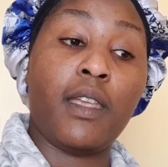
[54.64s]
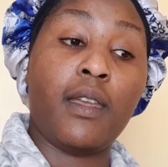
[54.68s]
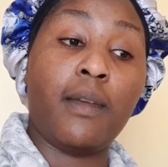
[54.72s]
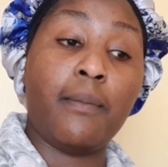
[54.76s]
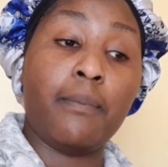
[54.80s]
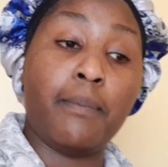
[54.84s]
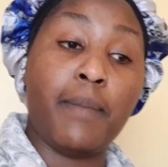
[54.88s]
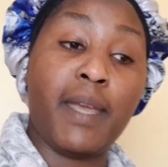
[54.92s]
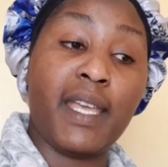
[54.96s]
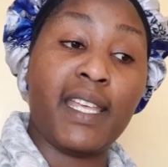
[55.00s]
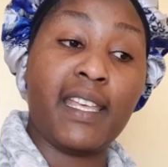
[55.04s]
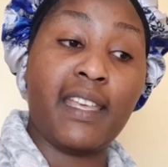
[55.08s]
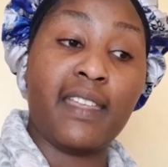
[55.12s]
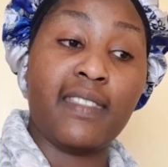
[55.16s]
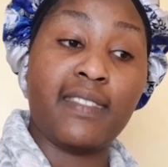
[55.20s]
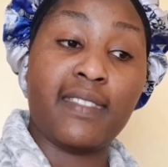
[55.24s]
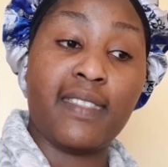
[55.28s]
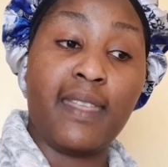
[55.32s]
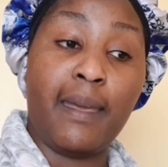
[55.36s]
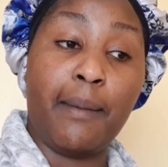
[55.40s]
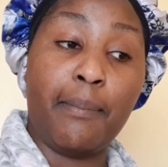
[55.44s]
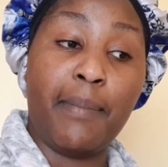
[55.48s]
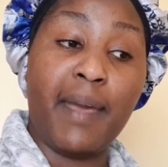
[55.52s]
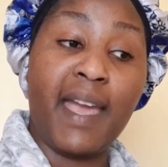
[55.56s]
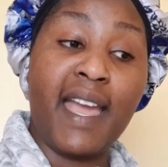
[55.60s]
making
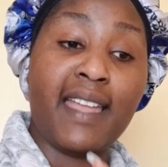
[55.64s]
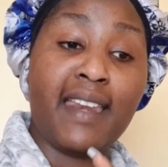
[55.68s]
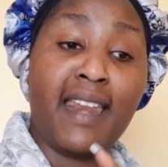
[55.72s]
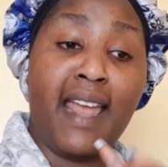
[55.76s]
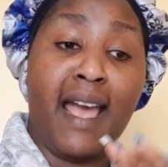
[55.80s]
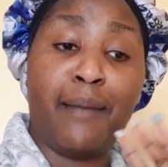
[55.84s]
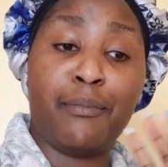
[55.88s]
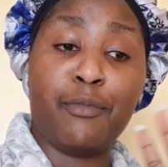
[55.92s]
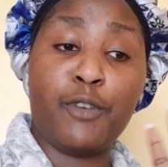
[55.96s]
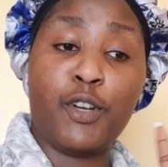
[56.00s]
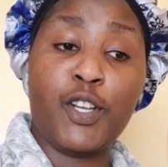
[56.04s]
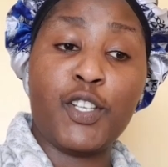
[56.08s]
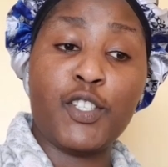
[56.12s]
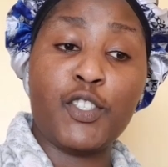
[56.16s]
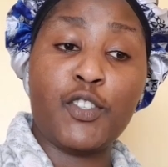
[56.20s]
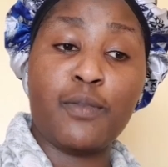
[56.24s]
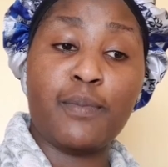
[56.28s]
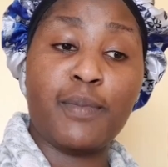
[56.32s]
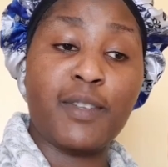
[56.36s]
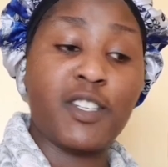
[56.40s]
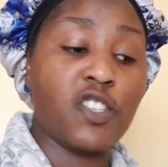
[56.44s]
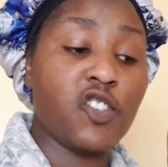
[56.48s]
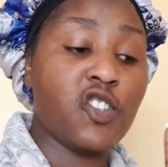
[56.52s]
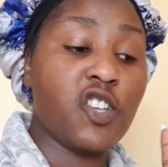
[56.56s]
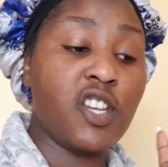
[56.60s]
the bed. I'm going to
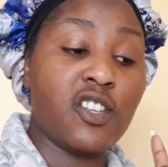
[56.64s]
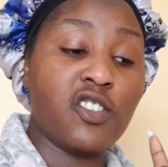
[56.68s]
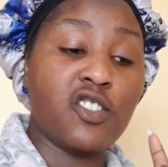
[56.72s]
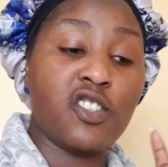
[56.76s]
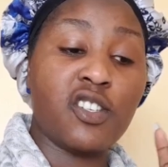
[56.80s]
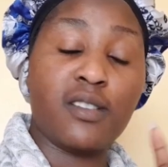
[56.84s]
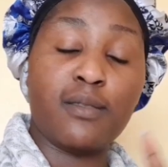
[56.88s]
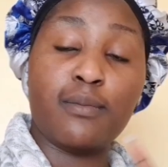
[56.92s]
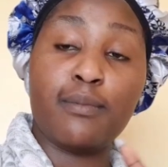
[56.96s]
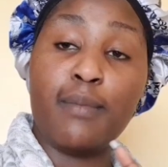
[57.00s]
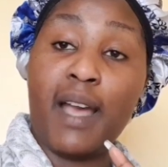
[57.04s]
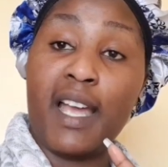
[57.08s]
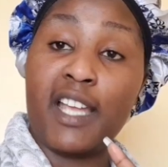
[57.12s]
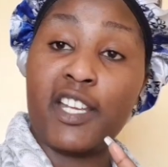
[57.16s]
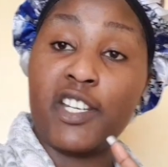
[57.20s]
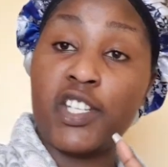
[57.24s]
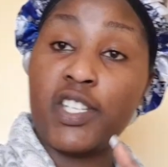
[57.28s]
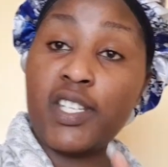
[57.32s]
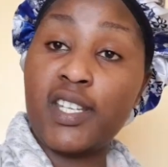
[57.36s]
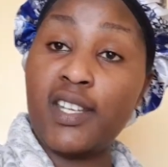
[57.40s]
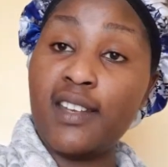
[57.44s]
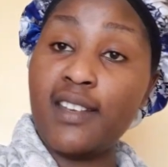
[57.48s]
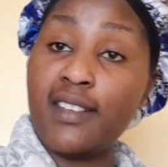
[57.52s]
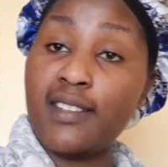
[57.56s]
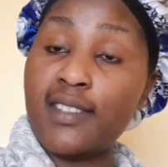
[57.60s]
be changing my
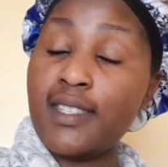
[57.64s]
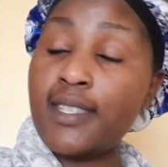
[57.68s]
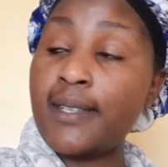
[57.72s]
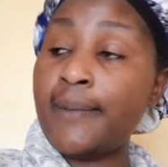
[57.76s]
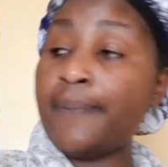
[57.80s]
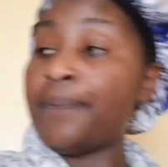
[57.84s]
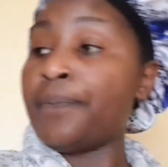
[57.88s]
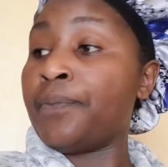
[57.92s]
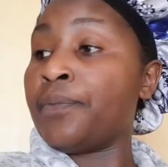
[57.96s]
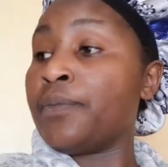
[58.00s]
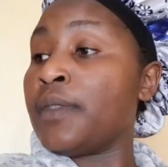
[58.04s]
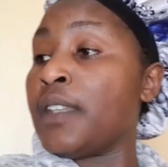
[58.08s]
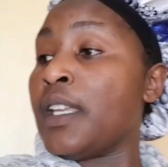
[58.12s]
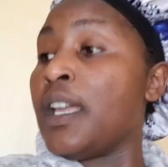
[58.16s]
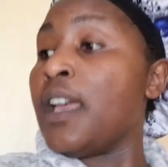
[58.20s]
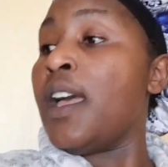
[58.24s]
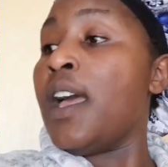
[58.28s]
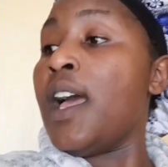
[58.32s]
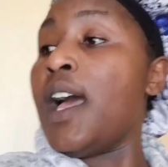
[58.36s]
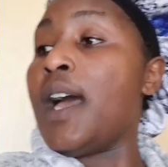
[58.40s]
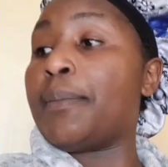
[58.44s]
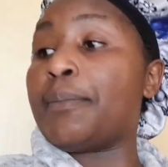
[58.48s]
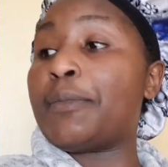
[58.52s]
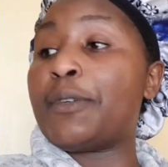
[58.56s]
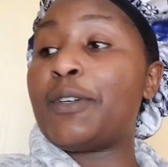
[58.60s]
sheets.
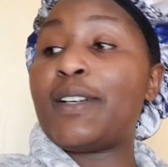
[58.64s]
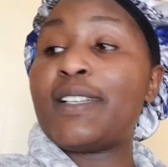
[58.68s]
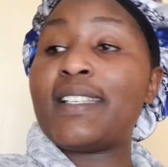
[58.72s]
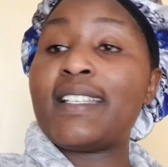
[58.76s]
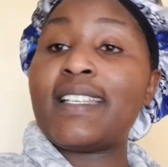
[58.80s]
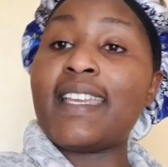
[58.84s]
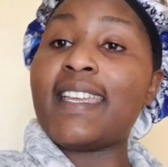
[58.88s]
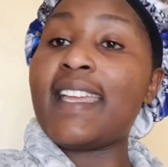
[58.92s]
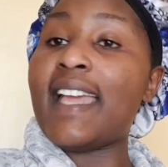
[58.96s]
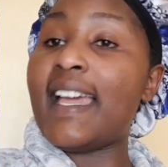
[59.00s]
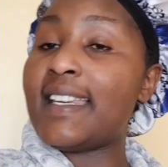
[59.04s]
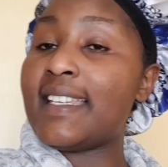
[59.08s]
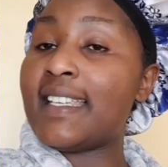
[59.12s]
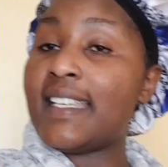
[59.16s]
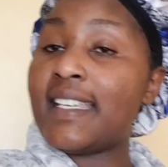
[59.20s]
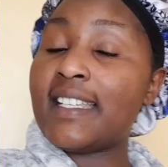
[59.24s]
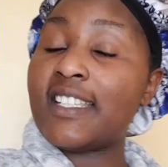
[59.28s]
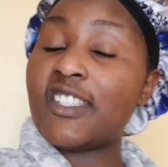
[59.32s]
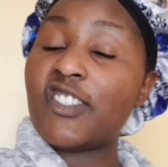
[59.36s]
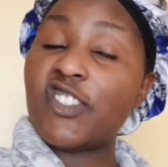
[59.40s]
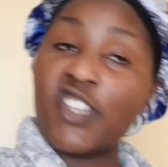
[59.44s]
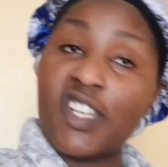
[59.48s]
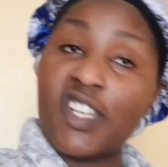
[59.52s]
I'm going